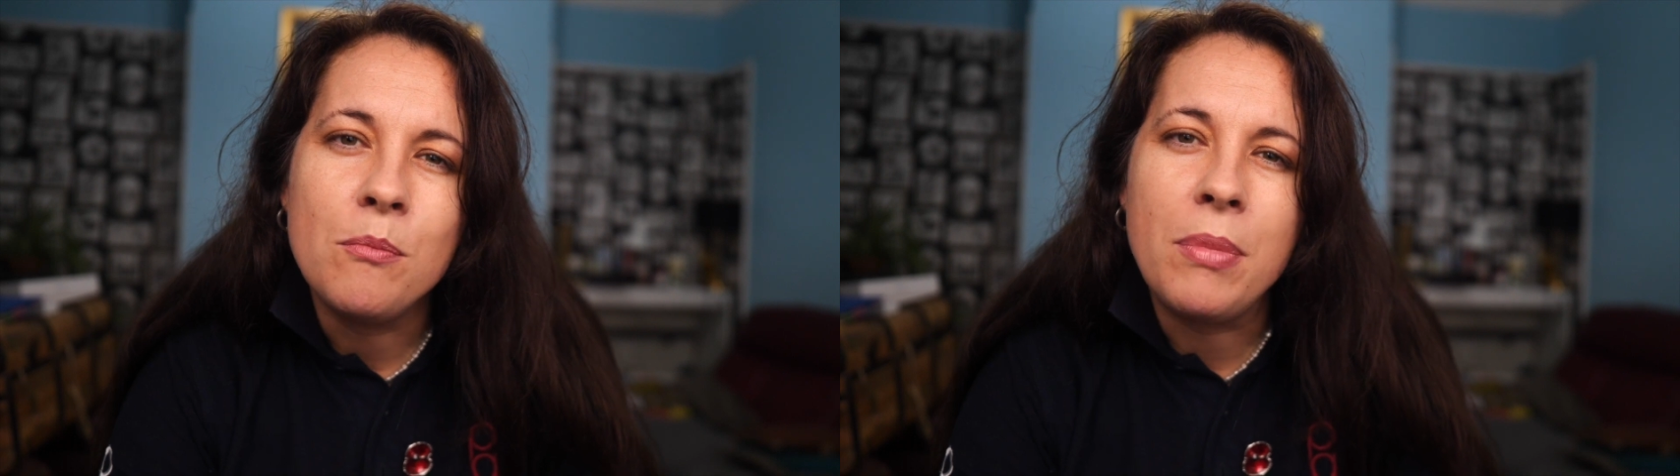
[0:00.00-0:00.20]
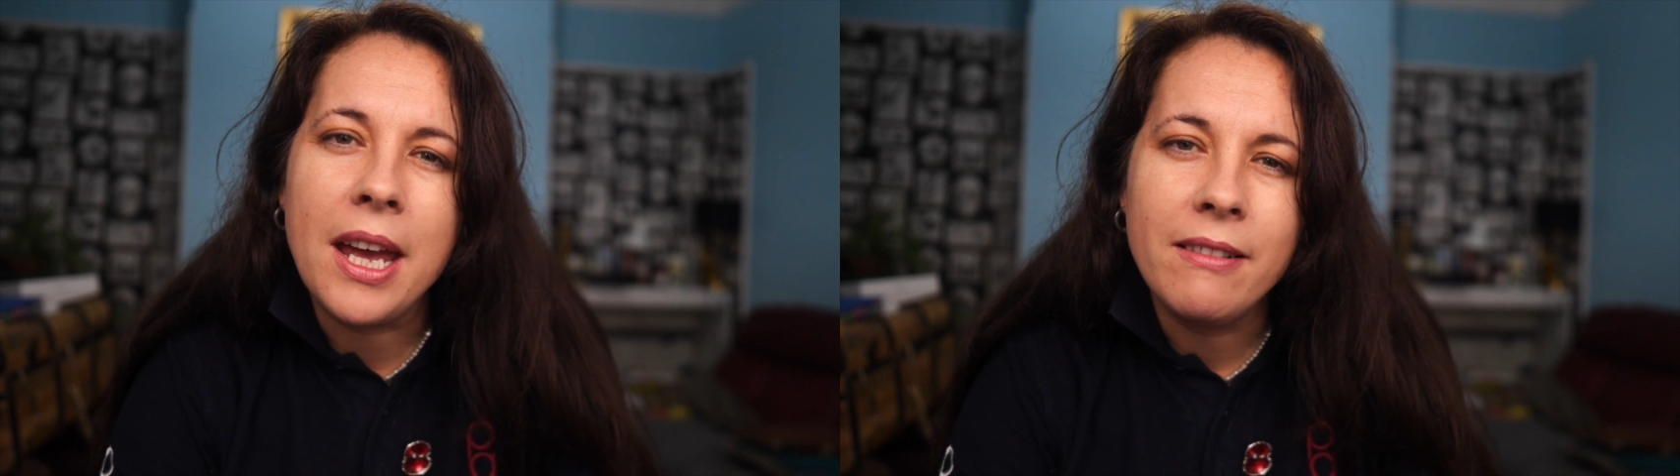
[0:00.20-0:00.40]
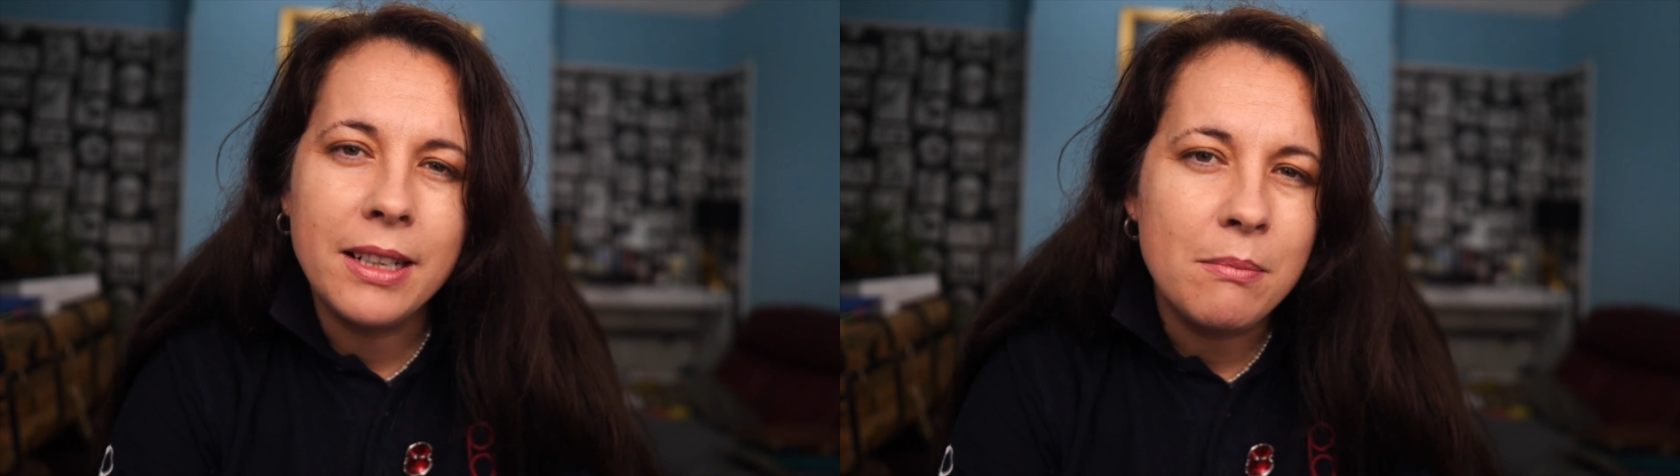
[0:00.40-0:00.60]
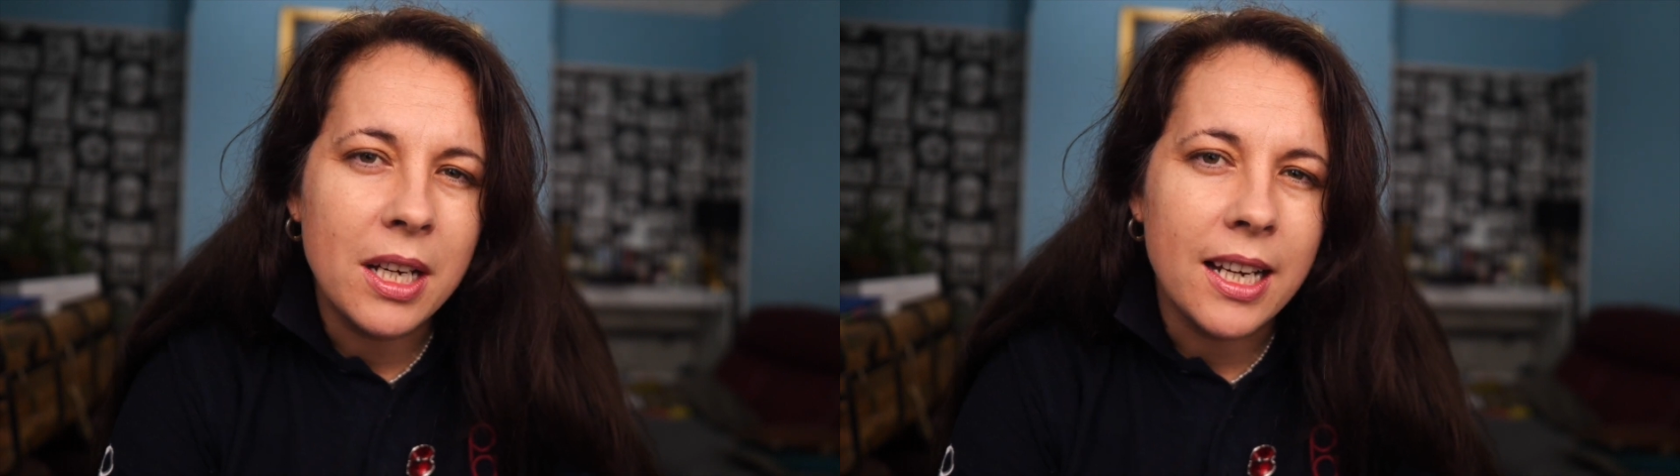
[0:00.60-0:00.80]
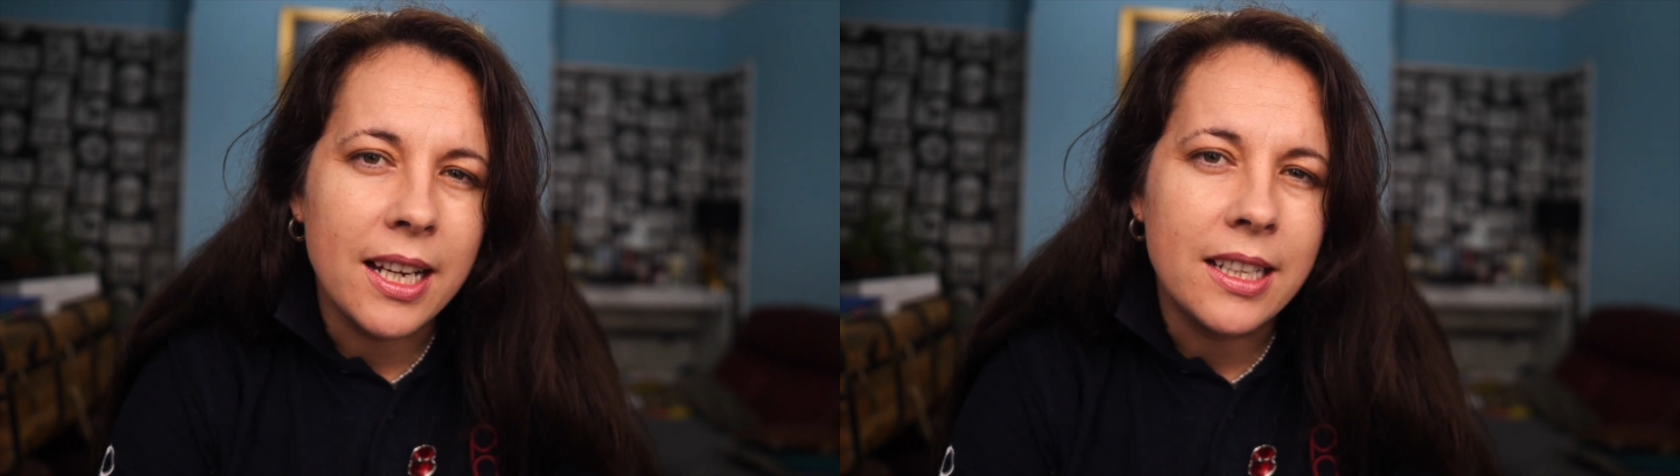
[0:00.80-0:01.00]
bearing in
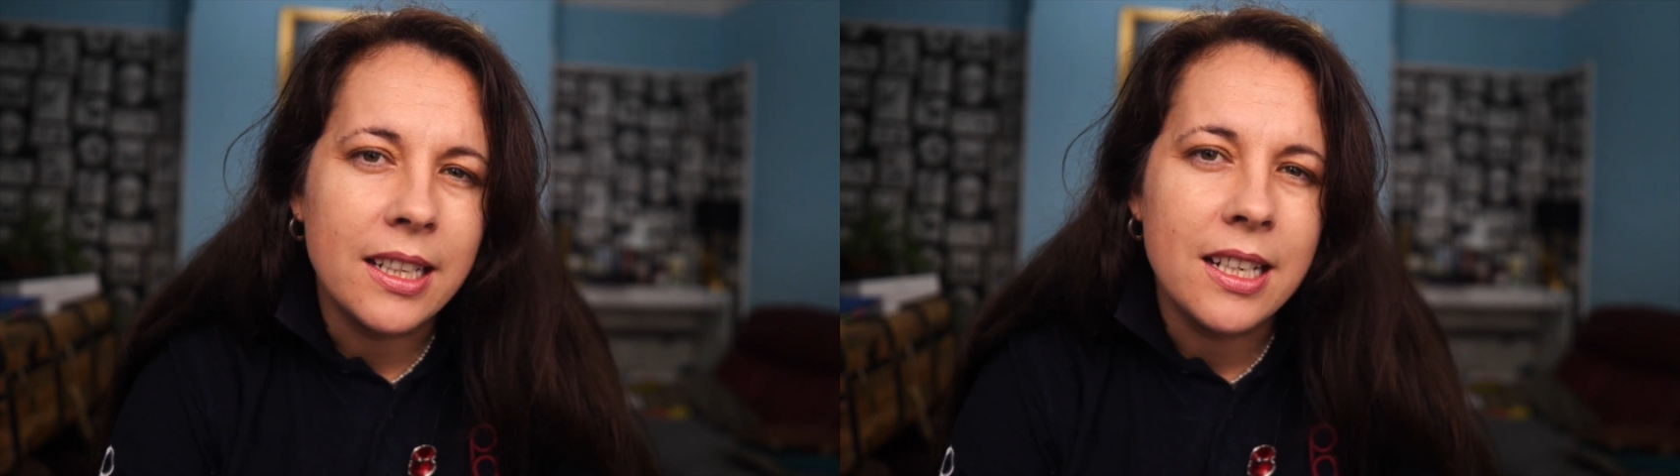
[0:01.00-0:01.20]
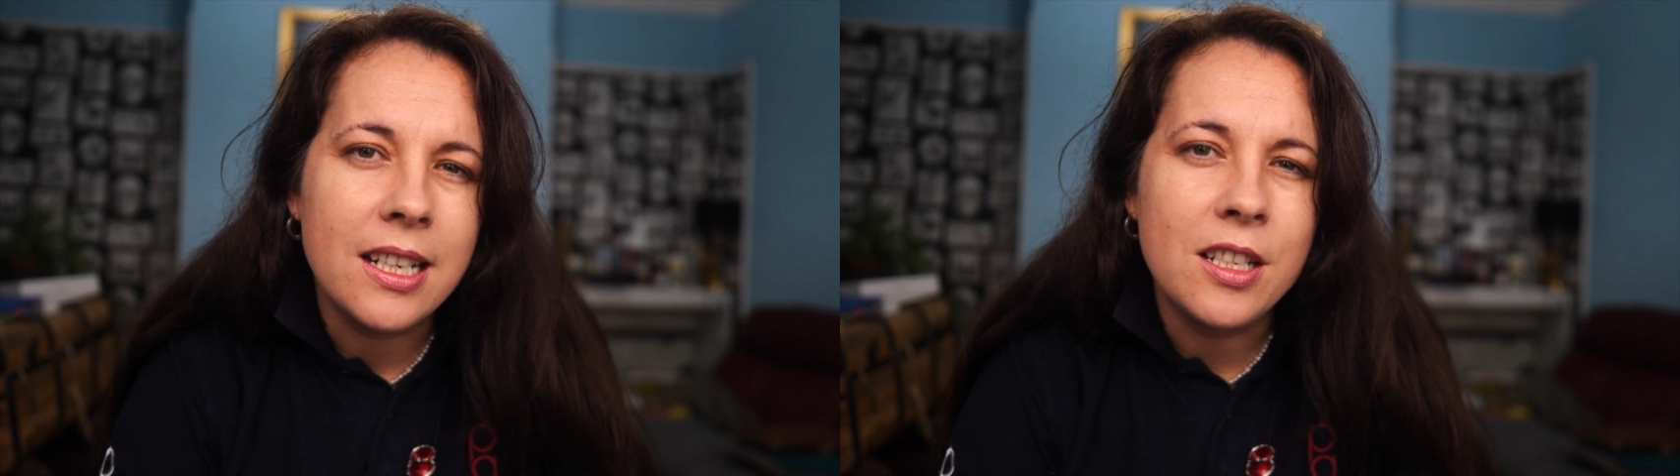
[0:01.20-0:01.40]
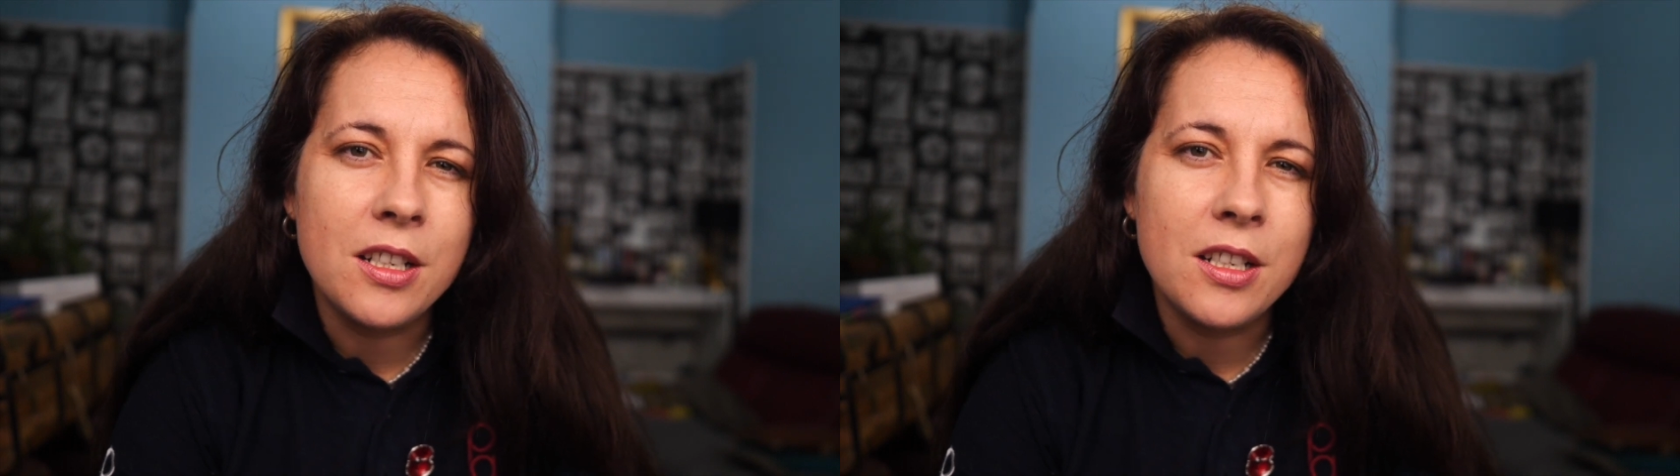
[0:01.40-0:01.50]
mind he's